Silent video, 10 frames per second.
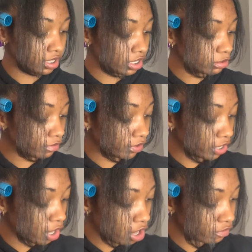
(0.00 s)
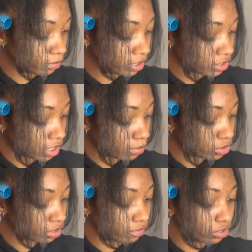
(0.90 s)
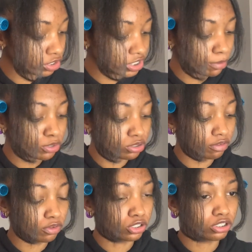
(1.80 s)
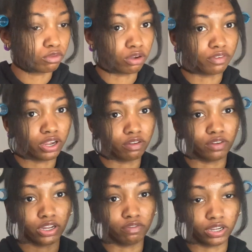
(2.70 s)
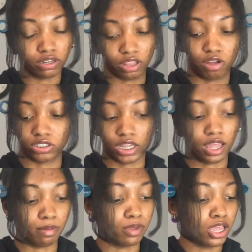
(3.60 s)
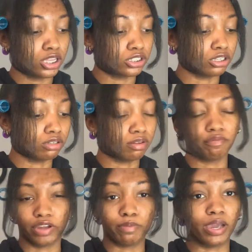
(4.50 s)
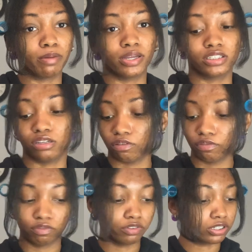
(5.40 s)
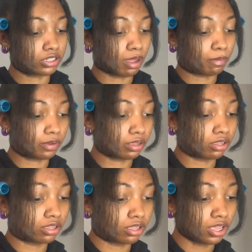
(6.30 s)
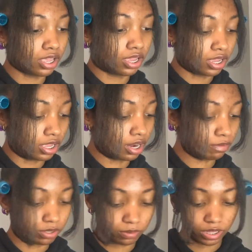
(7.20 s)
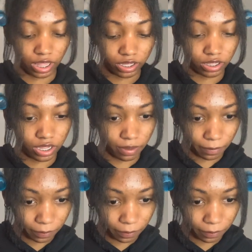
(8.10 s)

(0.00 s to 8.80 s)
it's been very hard for me to stop using filters i've been using filters for a very very very long time so i'm very proud of myself for stopping and i do really like that